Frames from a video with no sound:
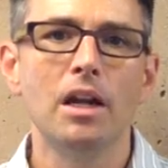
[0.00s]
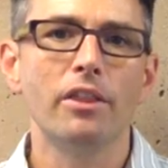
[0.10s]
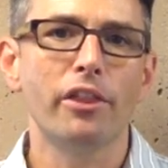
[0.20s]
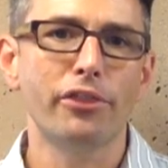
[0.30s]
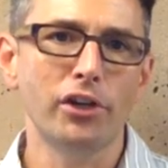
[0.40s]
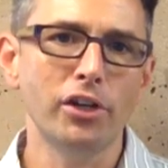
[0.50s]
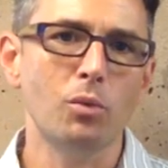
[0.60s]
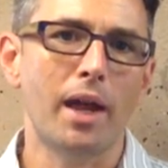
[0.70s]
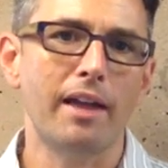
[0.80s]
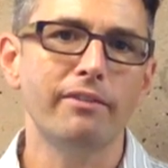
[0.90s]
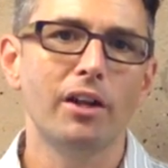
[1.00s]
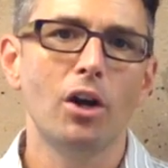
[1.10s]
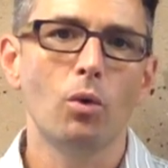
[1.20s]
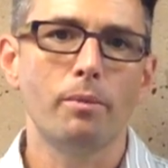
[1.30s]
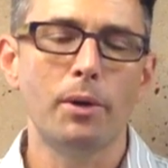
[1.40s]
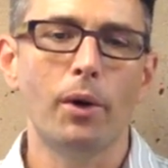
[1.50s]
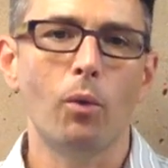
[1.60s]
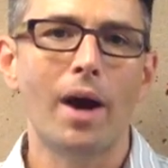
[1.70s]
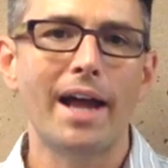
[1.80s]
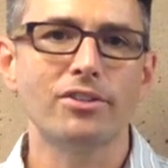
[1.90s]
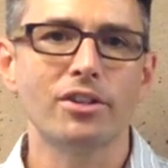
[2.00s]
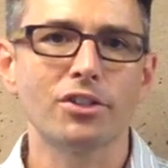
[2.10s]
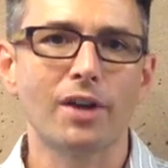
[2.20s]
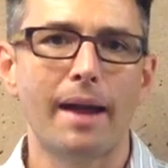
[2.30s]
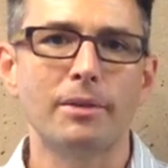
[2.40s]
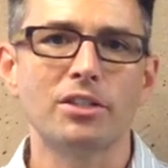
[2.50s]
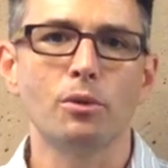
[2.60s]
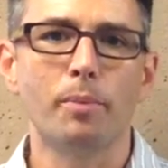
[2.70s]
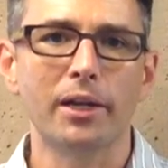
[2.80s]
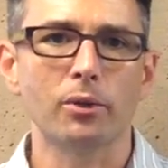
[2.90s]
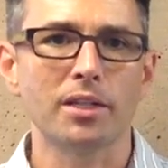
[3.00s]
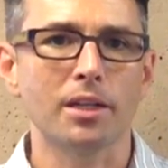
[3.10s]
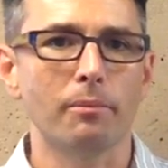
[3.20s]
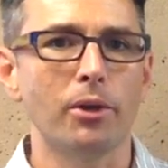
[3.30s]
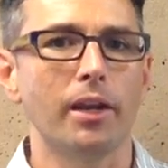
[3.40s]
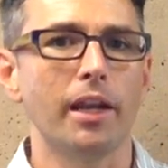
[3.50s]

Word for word: The third wave would be what Weiser described as ubiquitous computing.